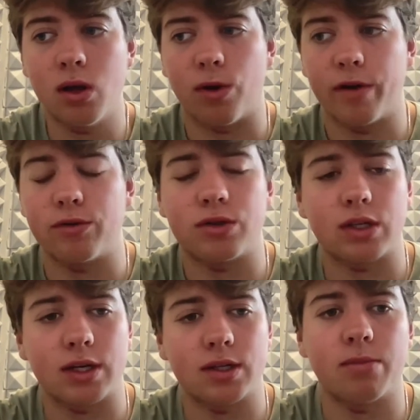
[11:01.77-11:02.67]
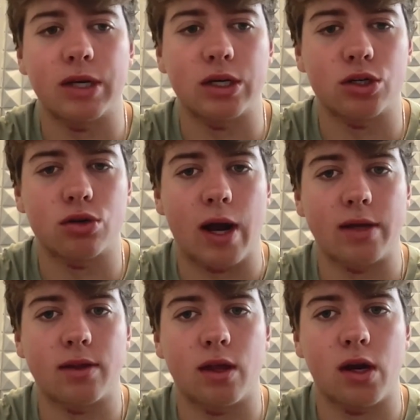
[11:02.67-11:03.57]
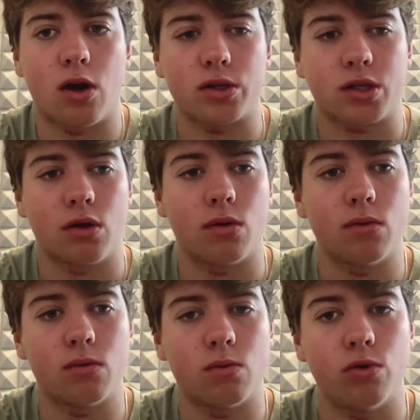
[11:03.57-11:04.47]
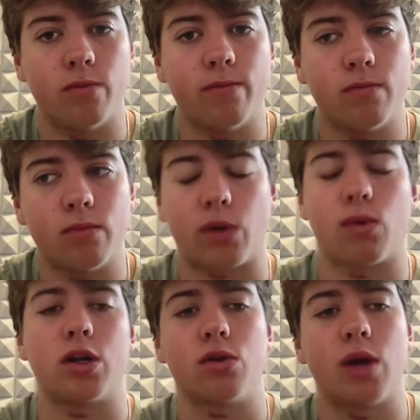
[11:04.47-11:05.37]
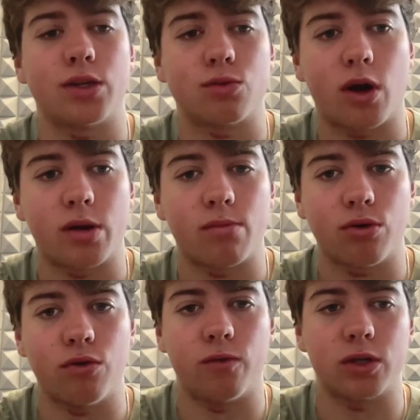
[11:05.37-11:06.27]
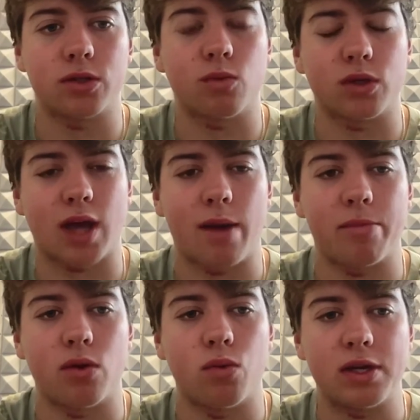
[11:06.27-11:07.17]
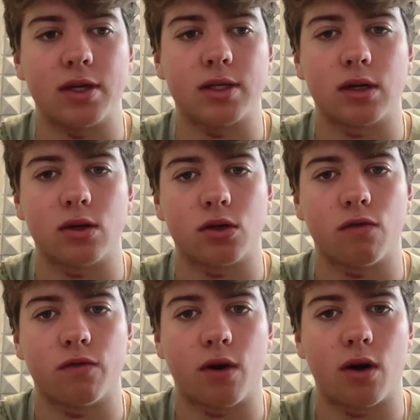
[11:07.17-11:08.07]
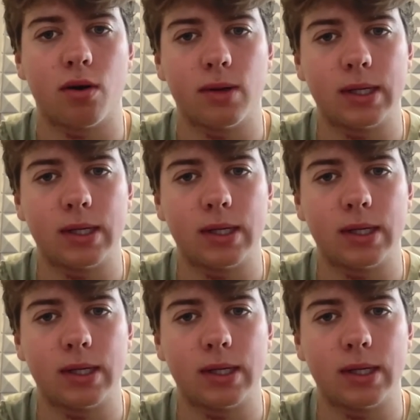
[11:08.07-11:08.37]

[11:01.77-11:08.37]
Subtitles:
What have you seen as the biggest strength, and then also room like where do you guys want to improve? What's kind of been a weakness here so far?